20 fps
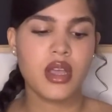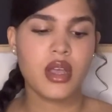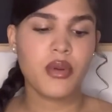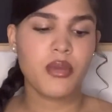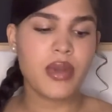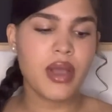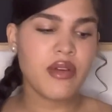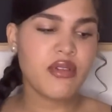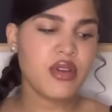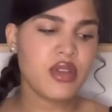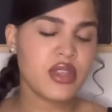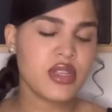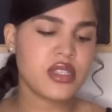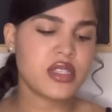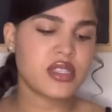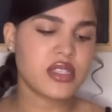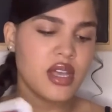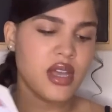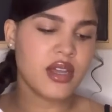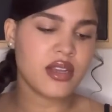We have here the
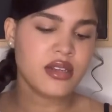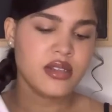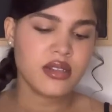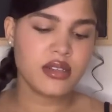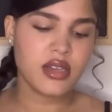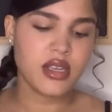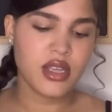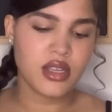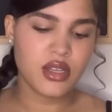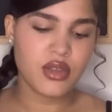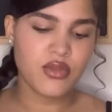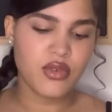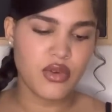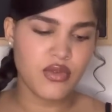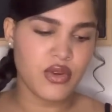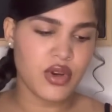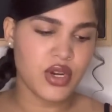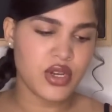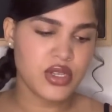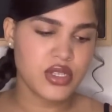sun in the
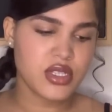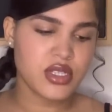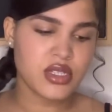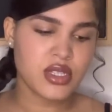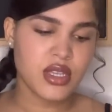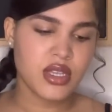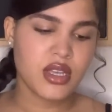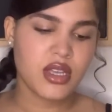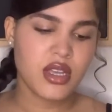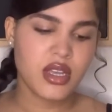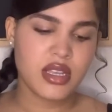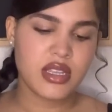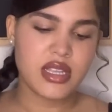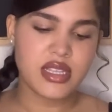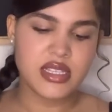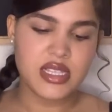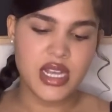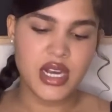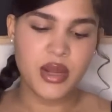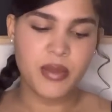reverse, the
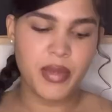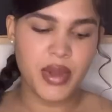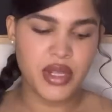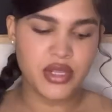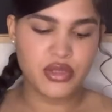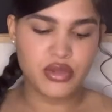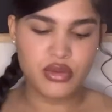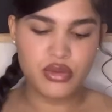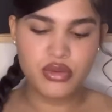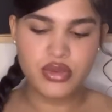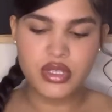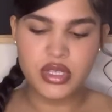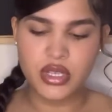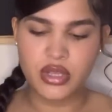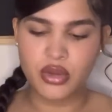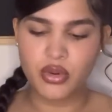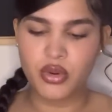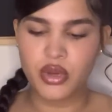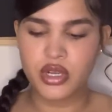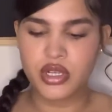ten of pentacles, and the
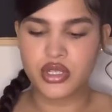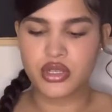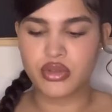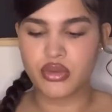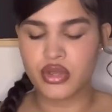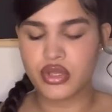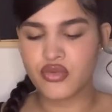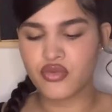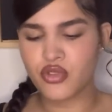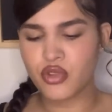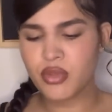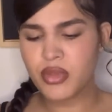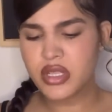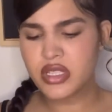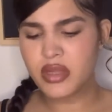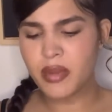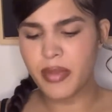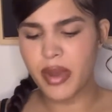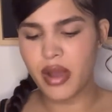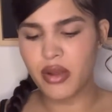queen of swords. Rumors
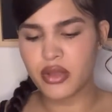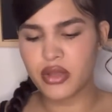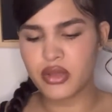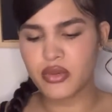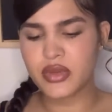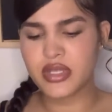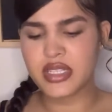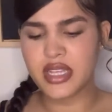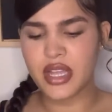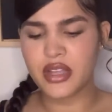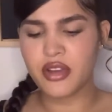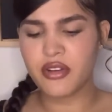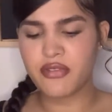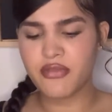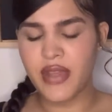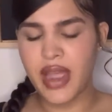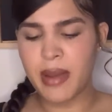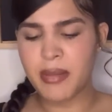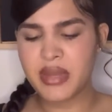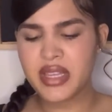about you is that your
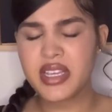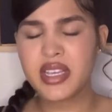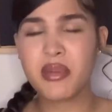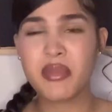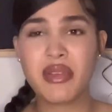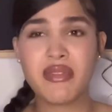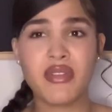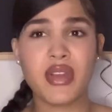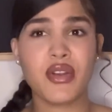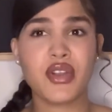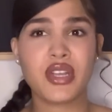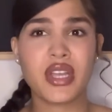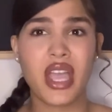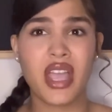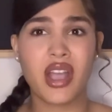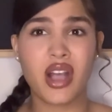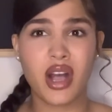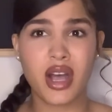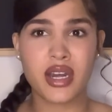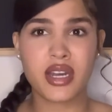family could be very
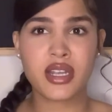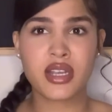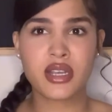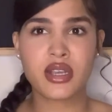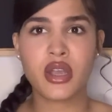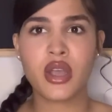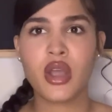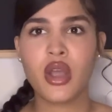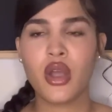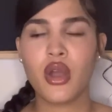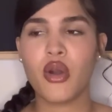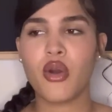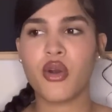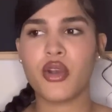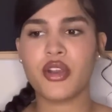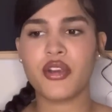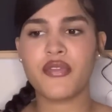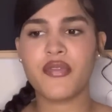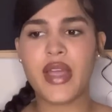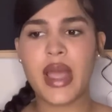chaotic or
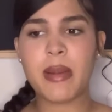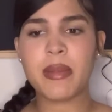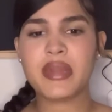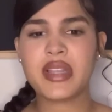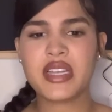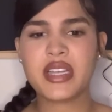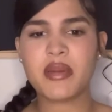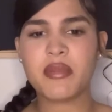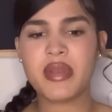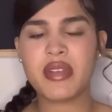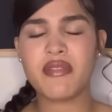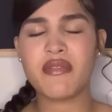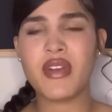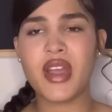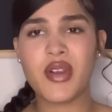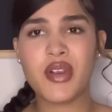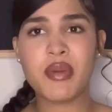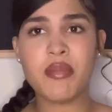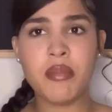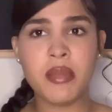your family can be
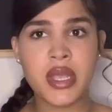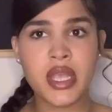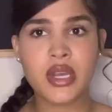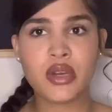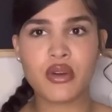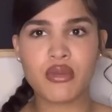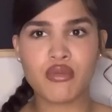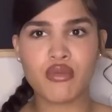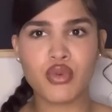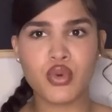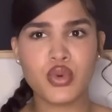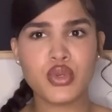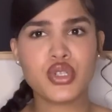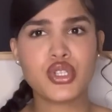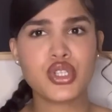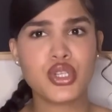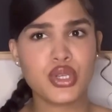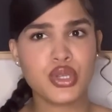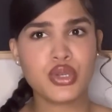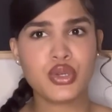very mean or rude
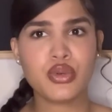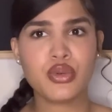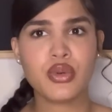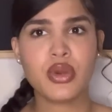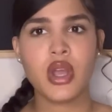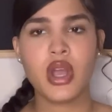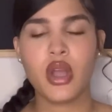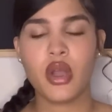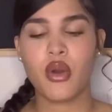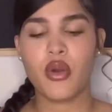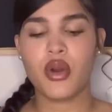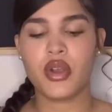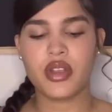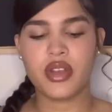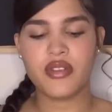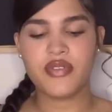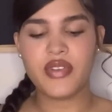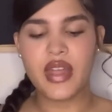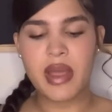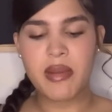to you or your
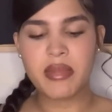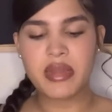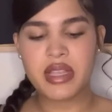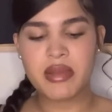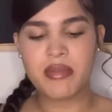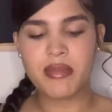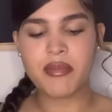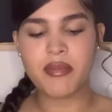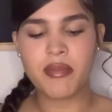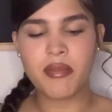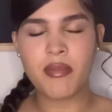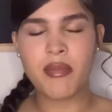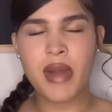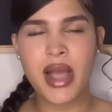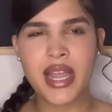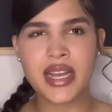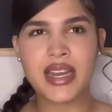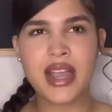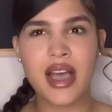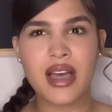family
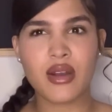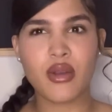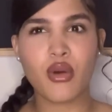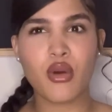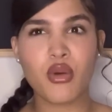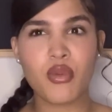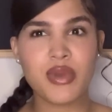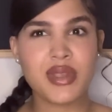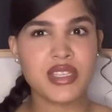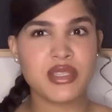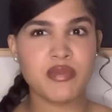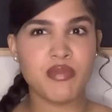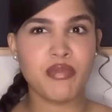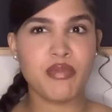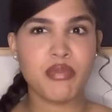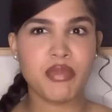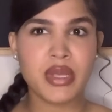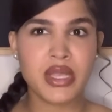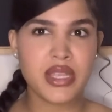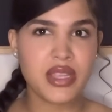might not always
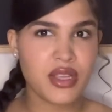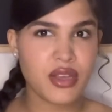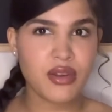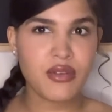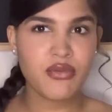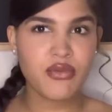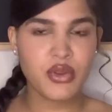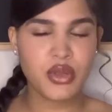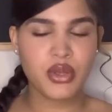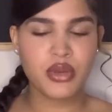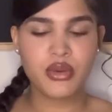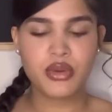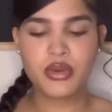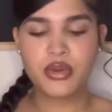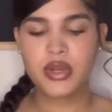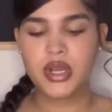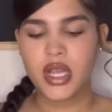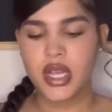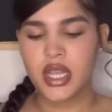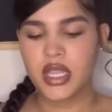be there for you
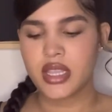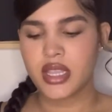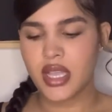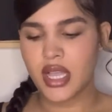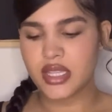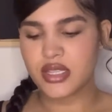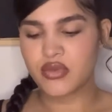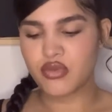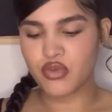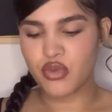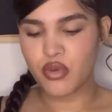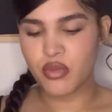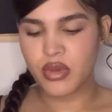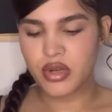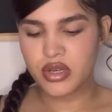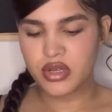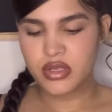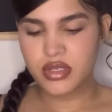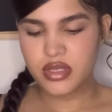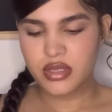that's
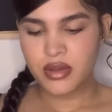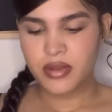rumors